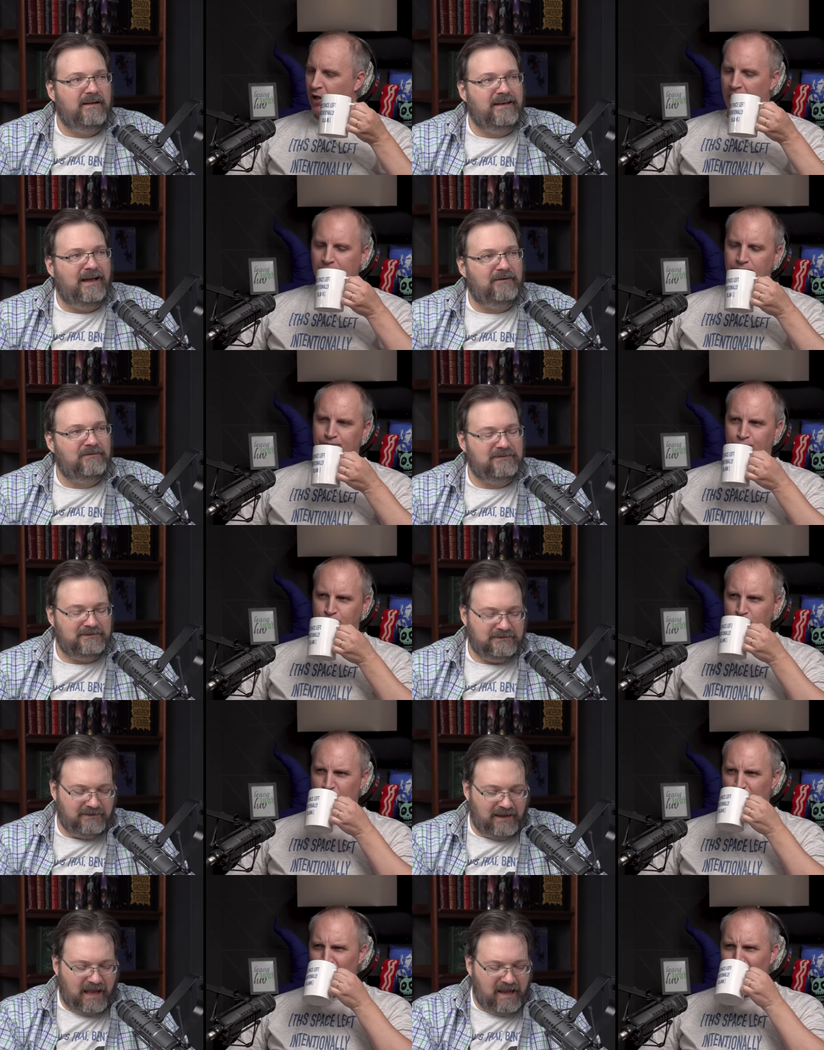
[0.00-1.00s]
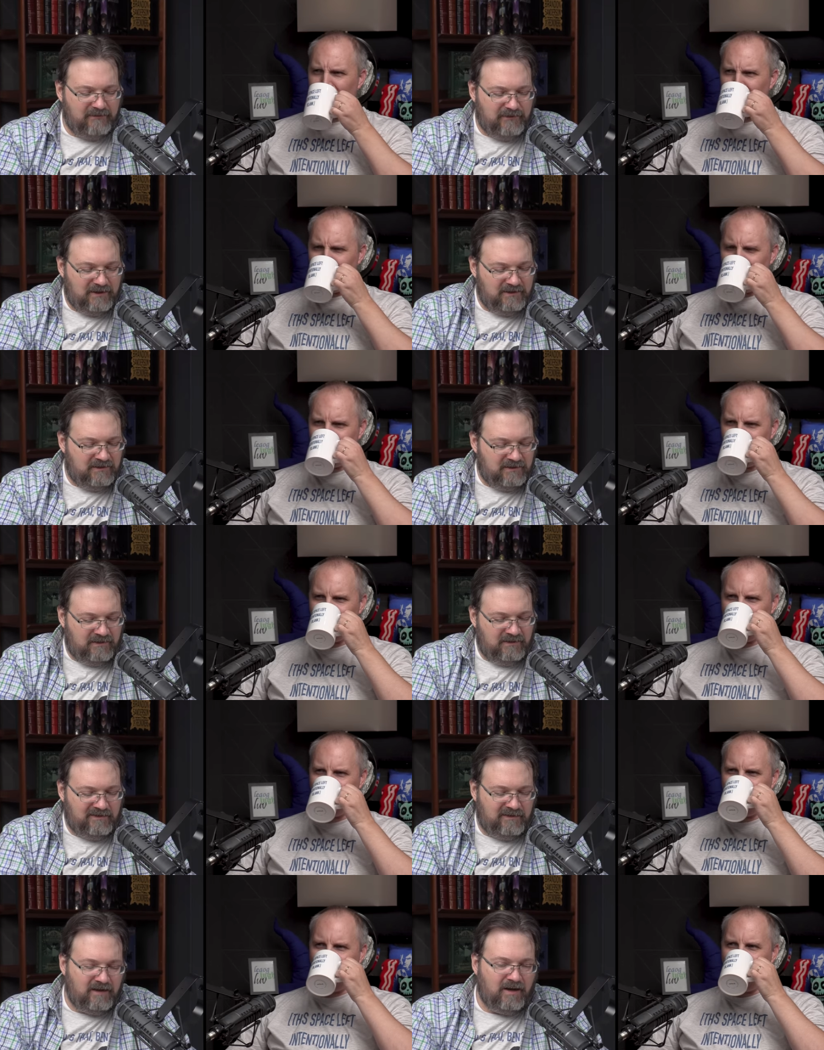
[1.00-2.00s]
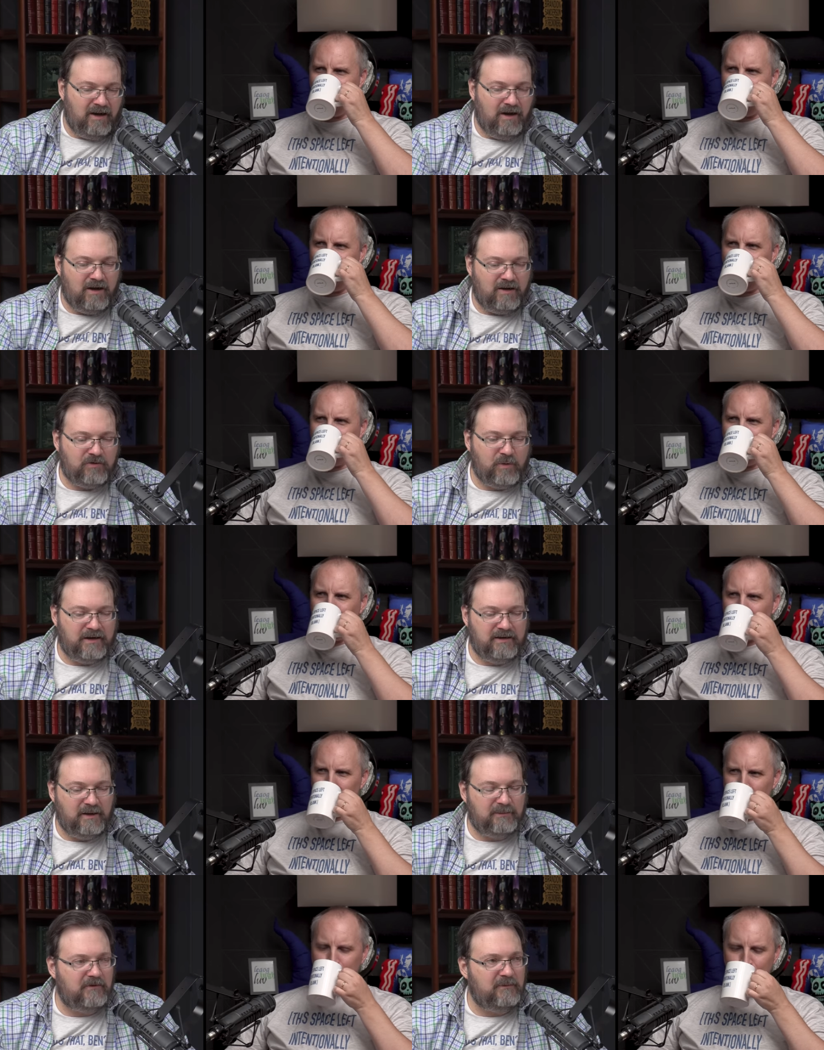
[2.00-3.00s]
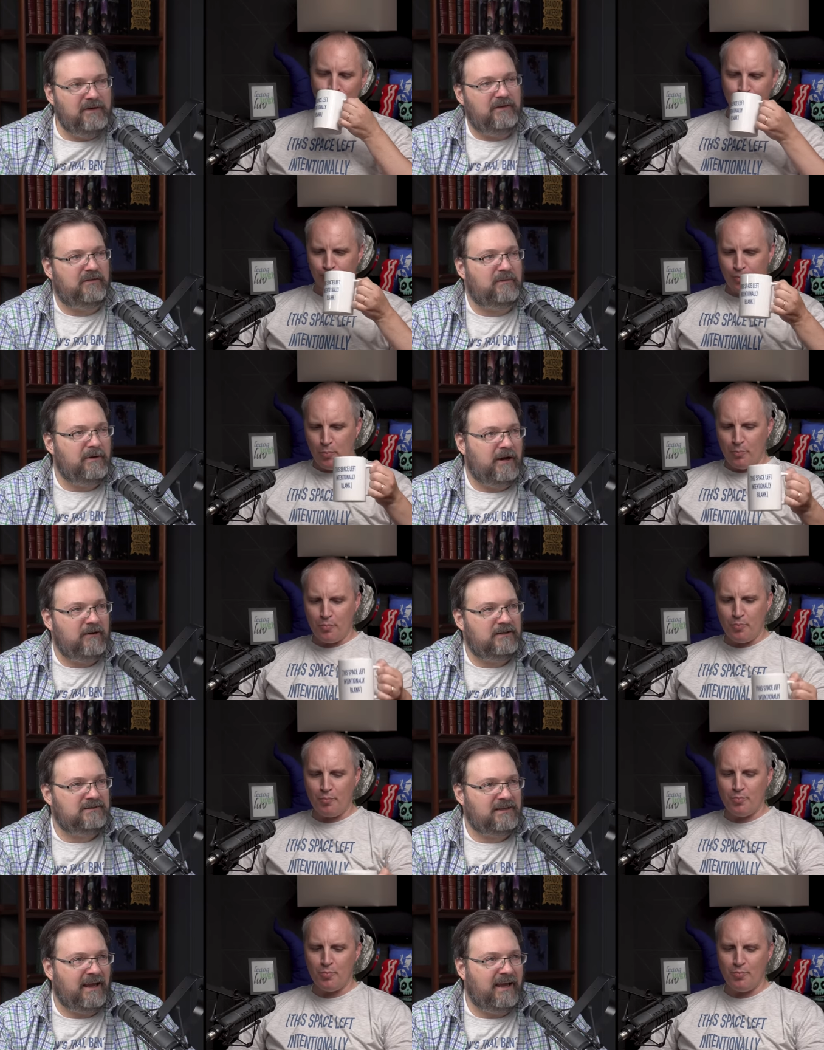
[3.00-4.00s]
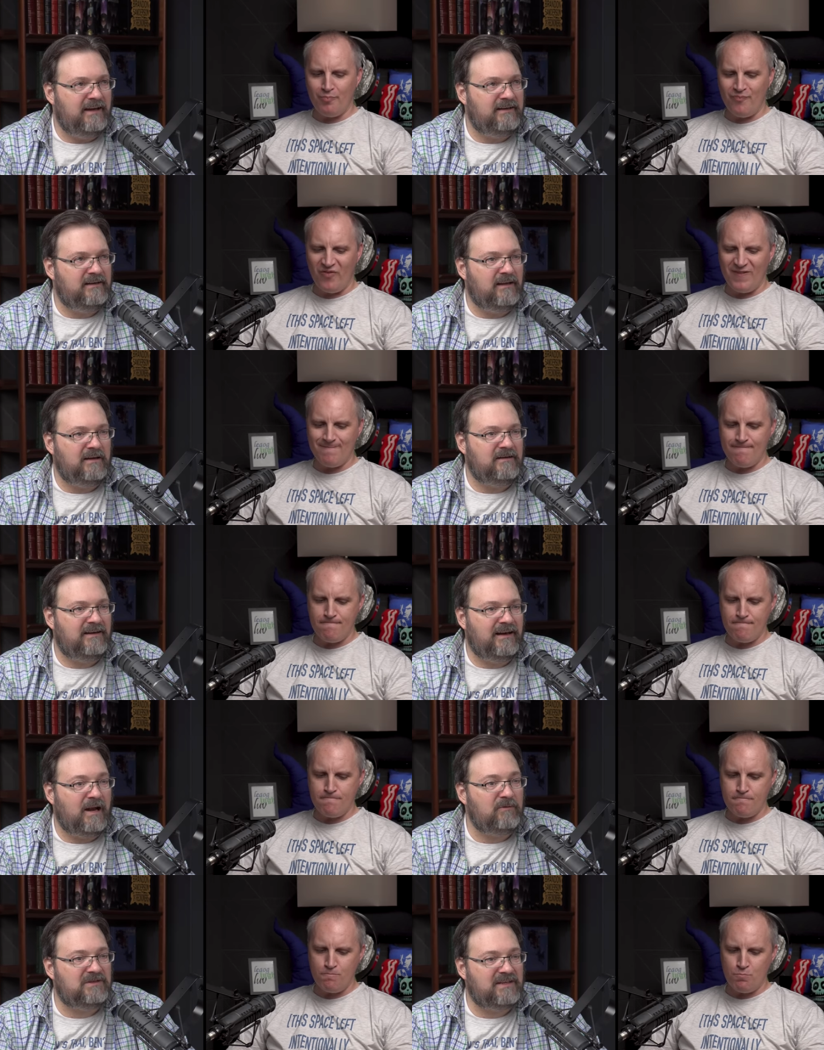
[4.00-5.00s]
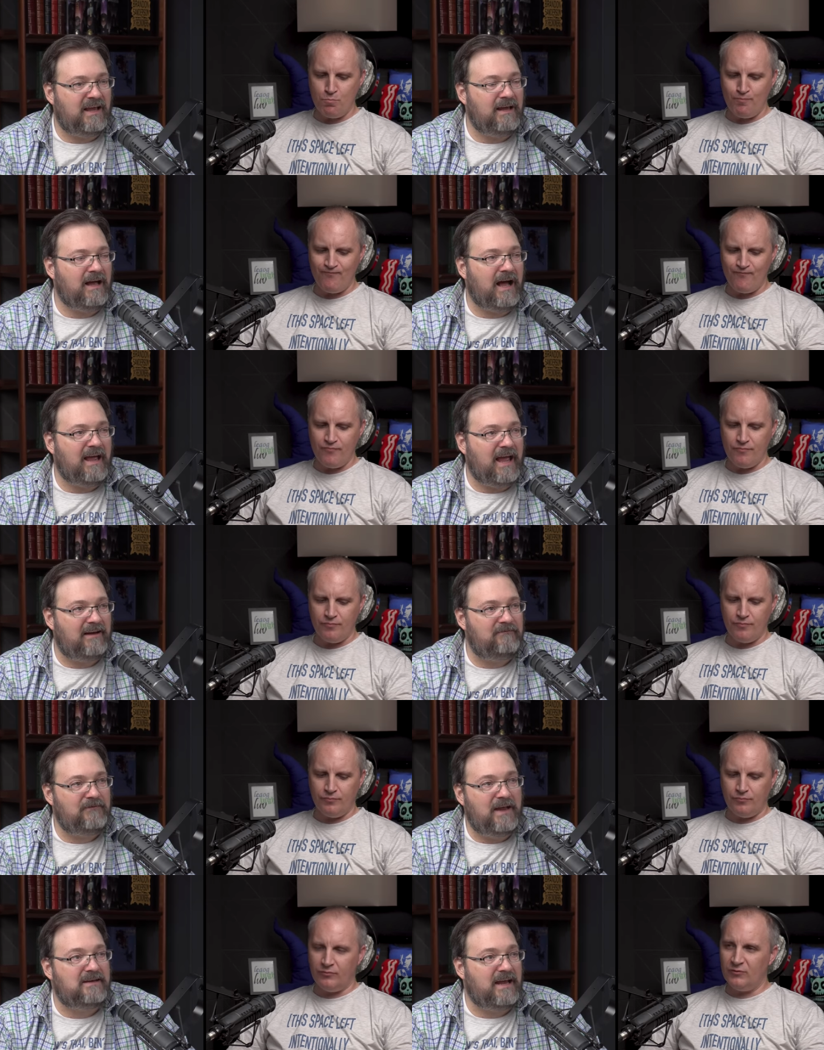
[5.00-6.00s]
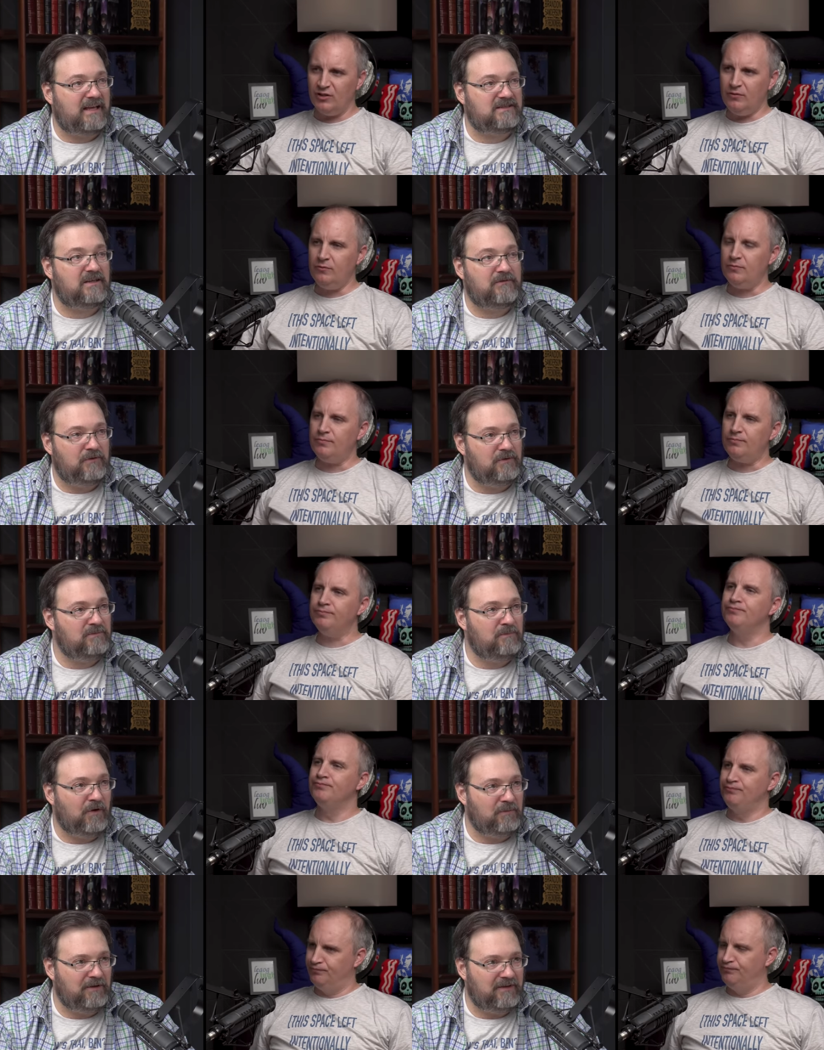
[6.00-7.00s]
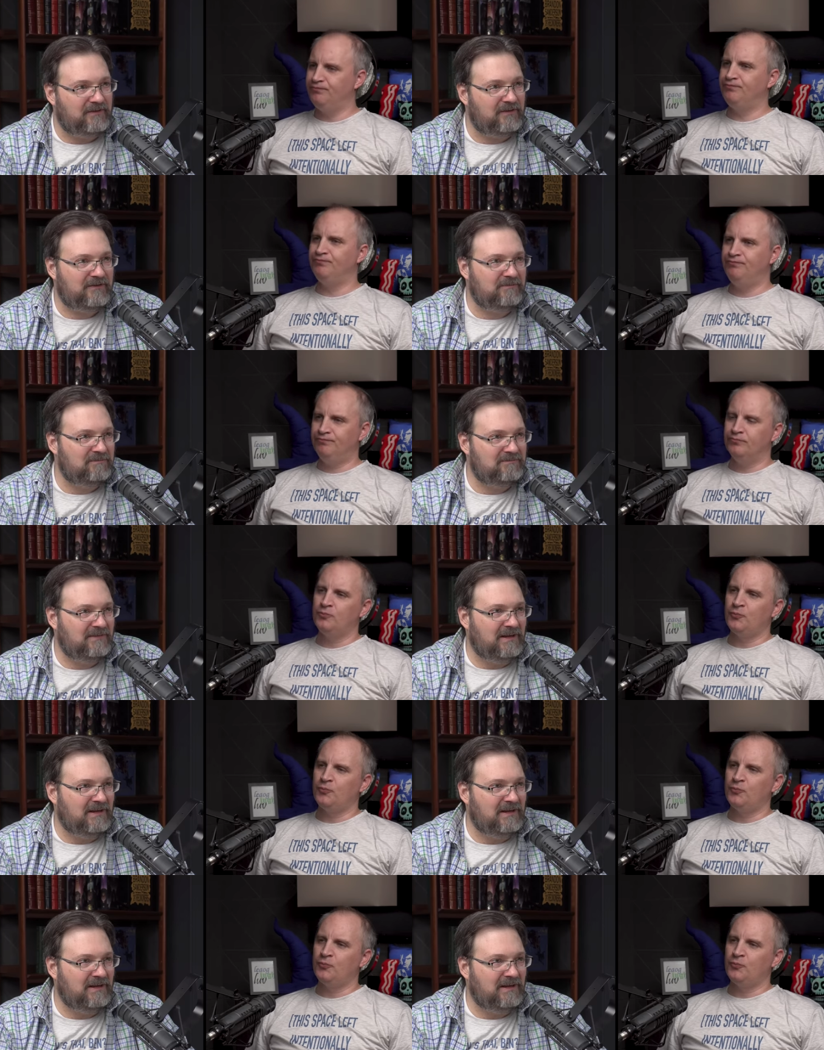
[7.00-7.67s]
Speaker 1: Okay. Now, I've eaten uh, quite a number of meals in Paris and in London, and I will say I had fantastic food both places. Mm -hmm.